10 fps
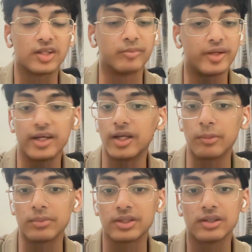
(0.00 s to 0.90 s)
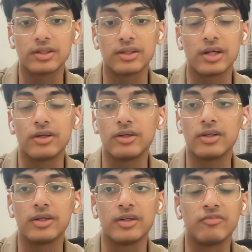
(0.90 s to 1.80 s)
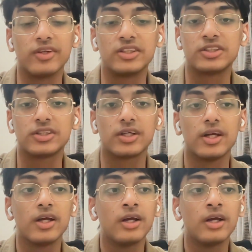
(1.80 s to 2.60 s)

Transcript: some games that in which